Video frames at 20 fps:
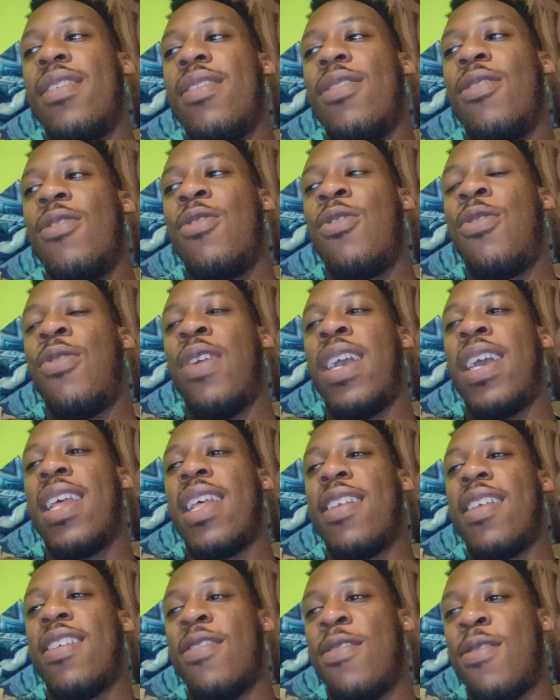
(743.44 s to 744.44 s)
created his
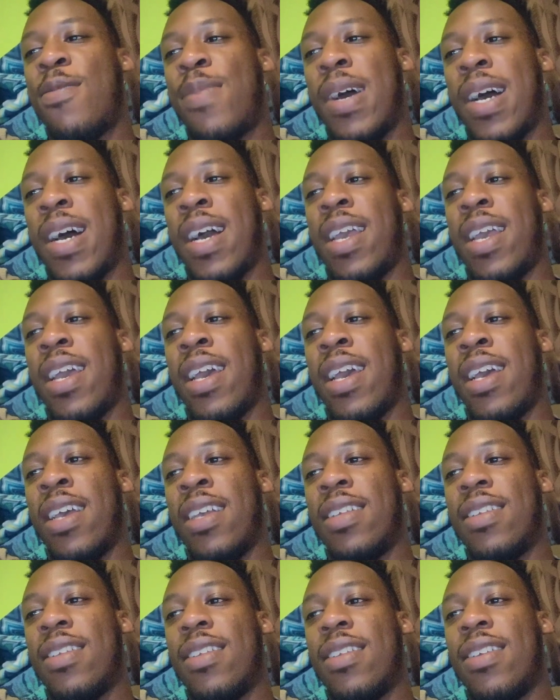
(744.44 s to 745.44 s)
own podcast,
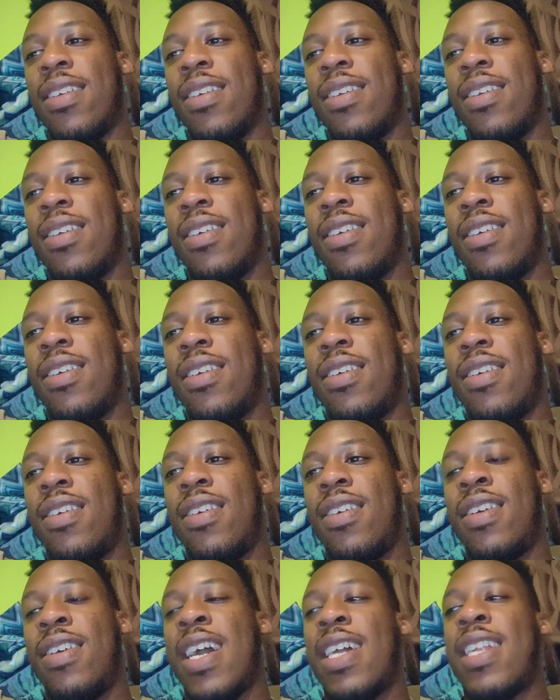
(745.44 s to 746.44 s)

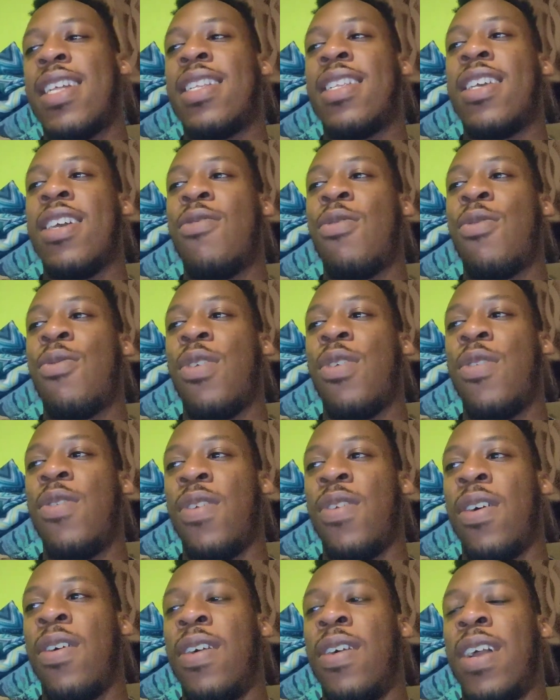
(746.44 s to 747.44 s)
got to deal with
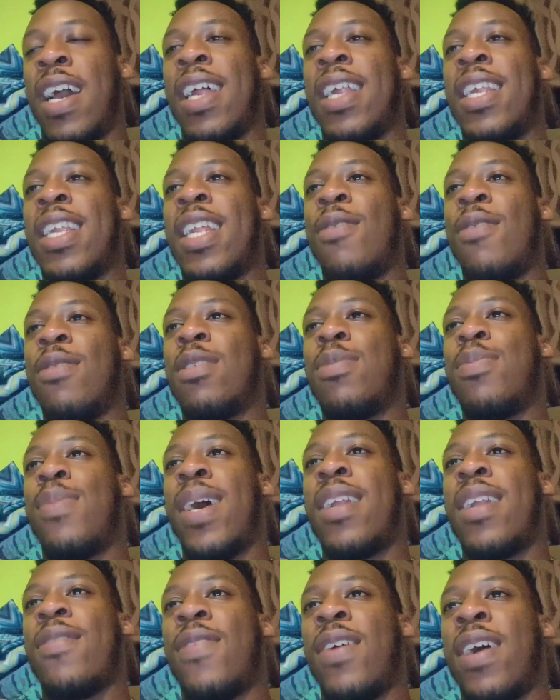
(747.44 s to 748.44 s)
Revolt, got to deal with
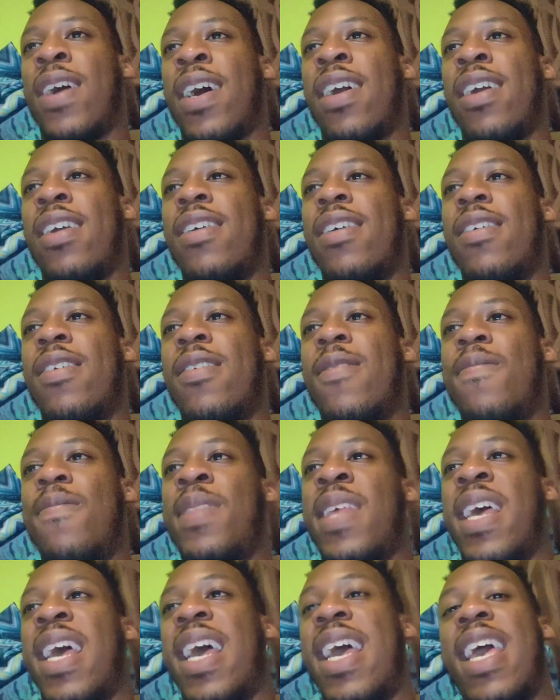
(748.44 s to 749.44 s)
Spotify,
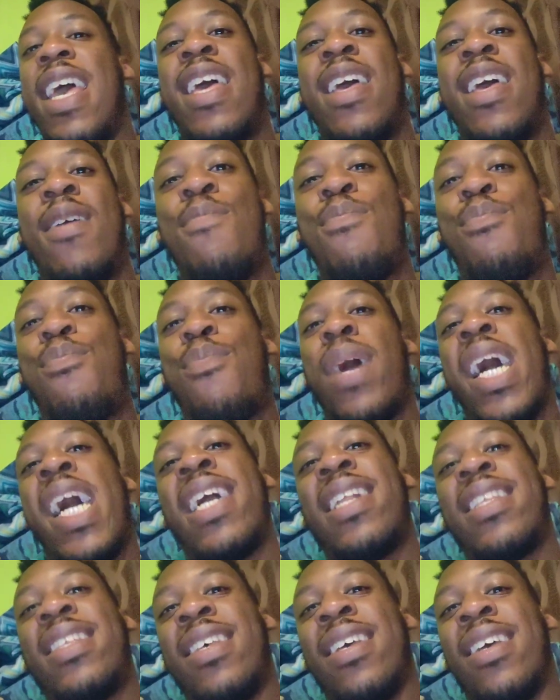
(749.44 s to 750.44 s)
that
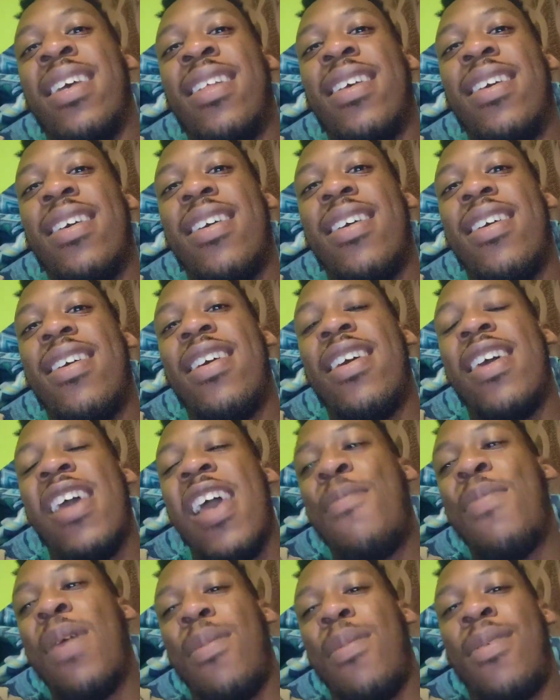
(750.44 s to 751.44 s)
impacted hip
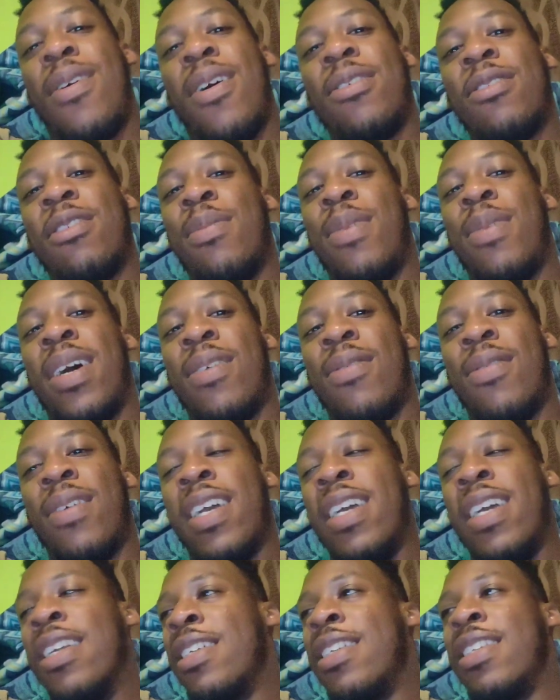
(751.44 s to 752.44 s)
hop culture. By the way, it's
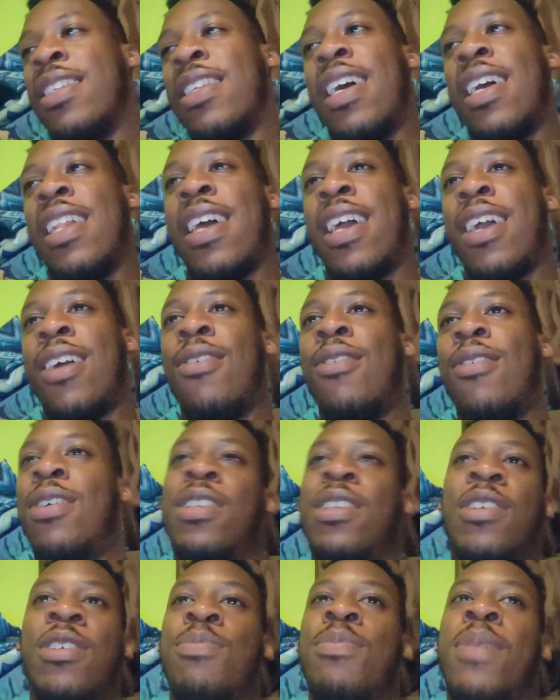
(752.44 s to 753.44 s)
just not like, oh, he
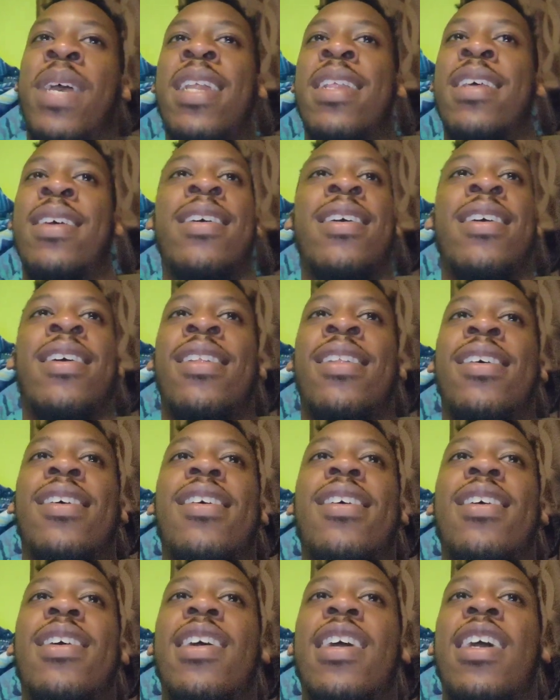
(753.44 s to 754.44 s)
just made it and
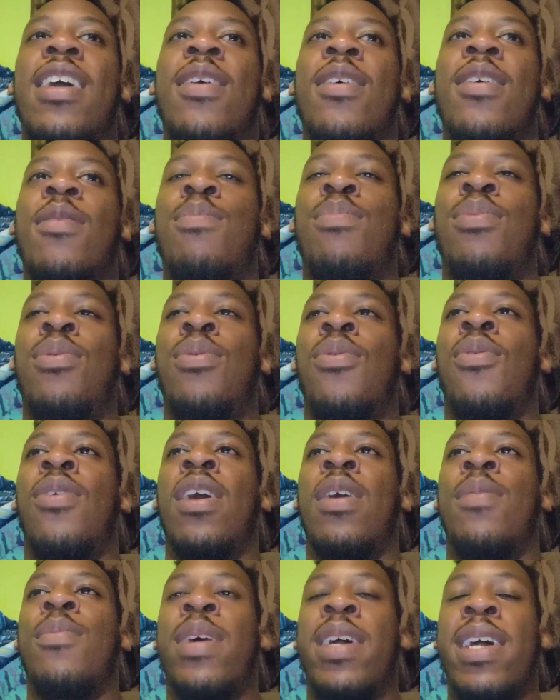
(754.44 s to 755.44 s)
it blew
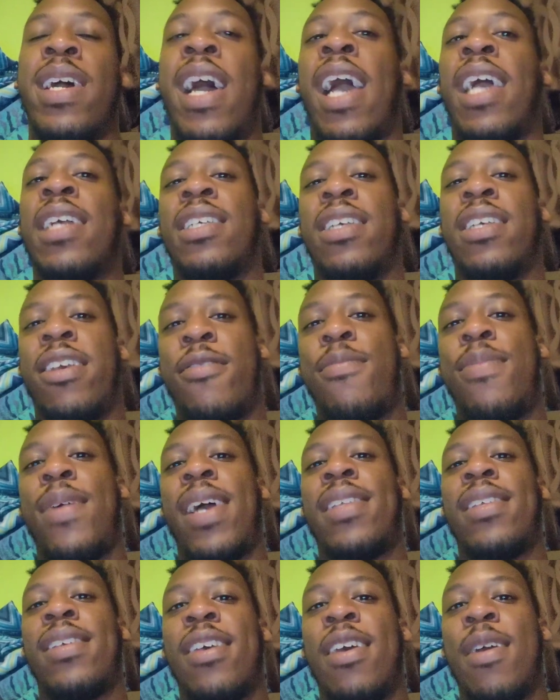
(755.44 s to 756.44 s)
up. It actually
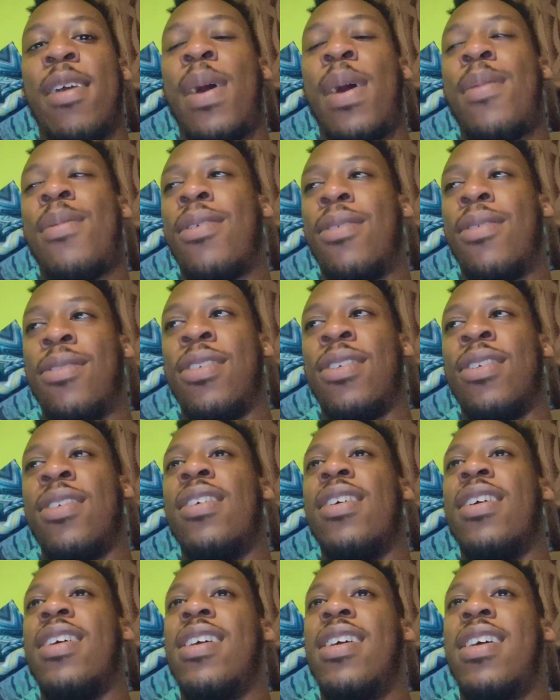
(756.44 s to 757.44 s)
impacted hip hop culture.
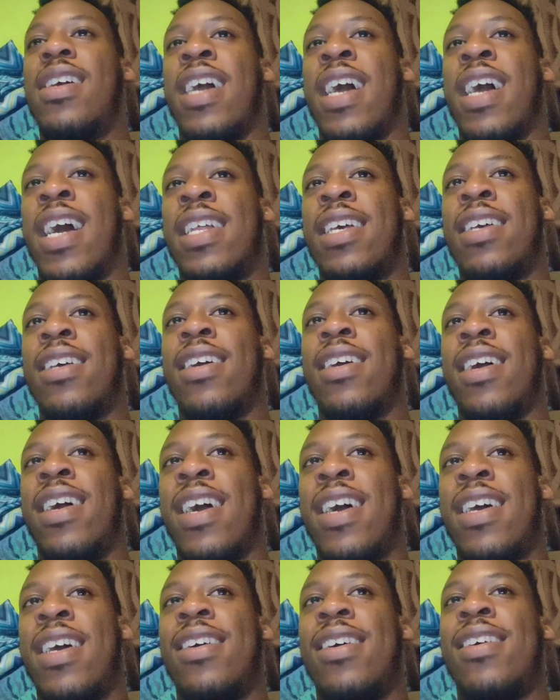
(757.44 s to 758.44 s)
It had
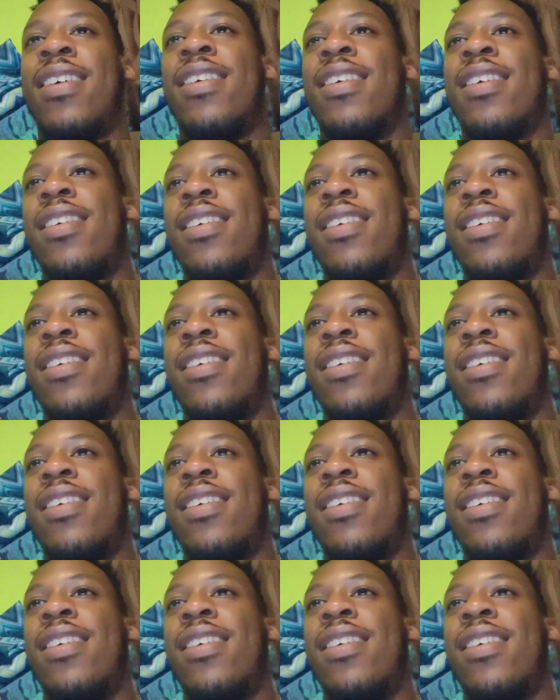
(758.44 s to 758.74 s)
a